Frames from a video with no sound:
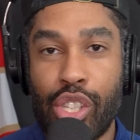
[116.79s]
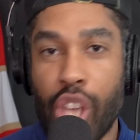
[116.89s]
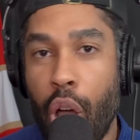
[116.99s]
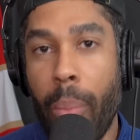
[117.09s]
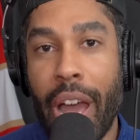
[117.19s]

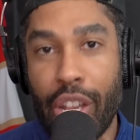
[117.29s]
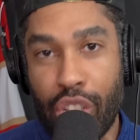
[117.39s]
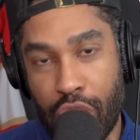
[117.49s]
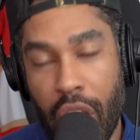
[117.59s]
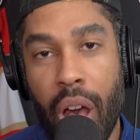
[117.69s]
So
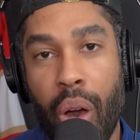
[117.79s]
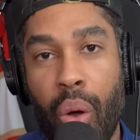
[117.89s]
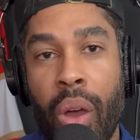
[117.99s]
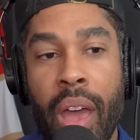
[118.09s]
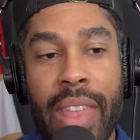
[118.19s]
much
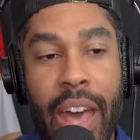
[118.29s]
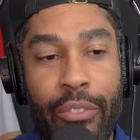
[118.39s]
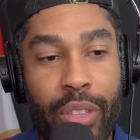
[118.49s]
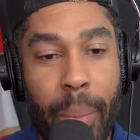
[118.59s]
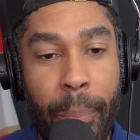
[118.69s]
so
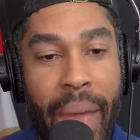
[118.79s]
that for the